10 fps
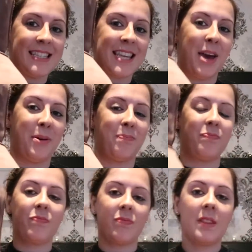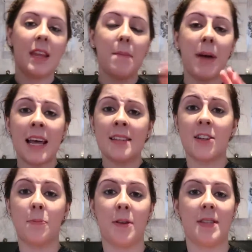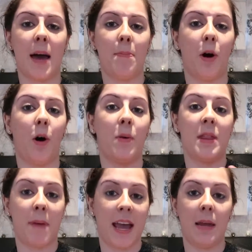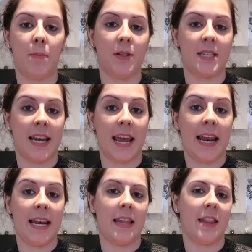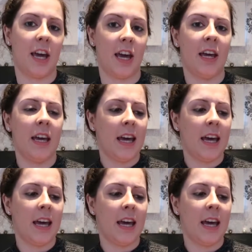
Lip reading: So my last Ugg boots that I bought were the Bailey button in the